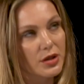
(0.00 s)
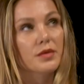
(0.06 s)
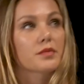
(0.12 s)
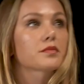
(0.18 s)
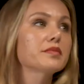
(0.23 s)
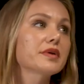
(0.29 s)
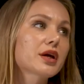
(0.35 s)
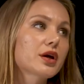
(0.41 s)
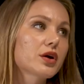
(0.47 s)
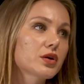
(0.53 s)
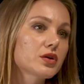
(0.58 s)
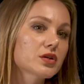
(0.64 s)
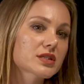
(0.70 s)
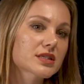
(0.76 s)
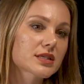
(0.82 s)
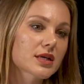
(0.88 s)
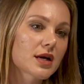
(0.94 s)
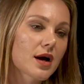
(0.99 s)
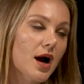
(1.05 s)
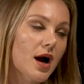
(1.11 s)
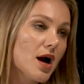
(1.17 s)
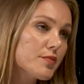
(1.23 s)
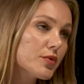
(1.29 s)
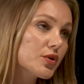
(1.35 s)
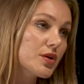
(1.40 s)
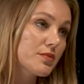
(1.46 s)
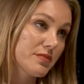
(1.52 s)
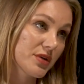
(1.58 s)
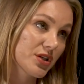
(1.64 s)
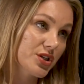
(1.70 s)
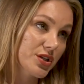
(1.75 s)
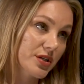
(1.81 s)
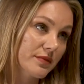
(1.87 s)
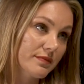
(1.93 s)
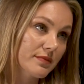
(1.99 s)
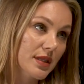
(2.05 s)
because I'm on a mission.